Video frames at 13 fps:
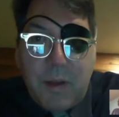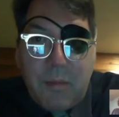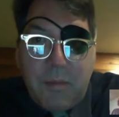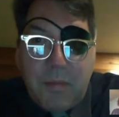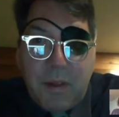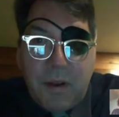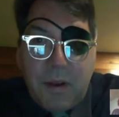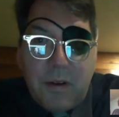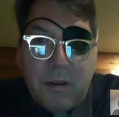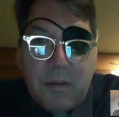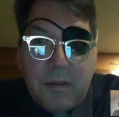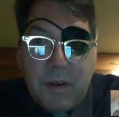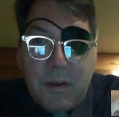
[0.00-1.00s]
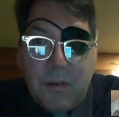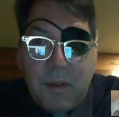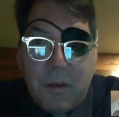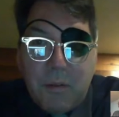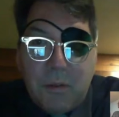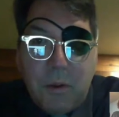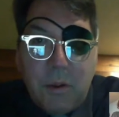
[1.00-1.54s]
their
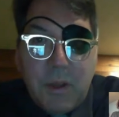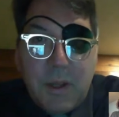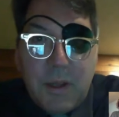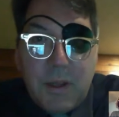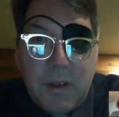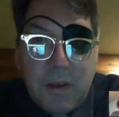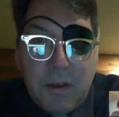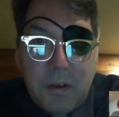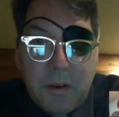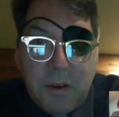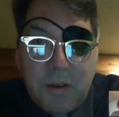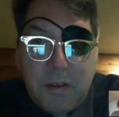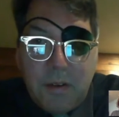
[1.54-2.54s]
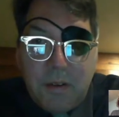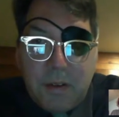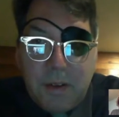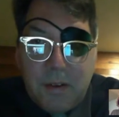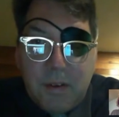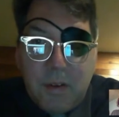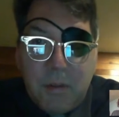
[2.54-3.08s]
role in an organization
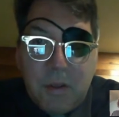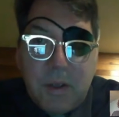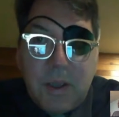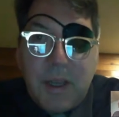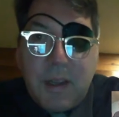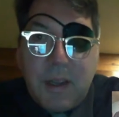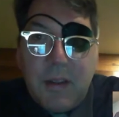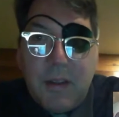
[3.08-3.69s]
as an employee,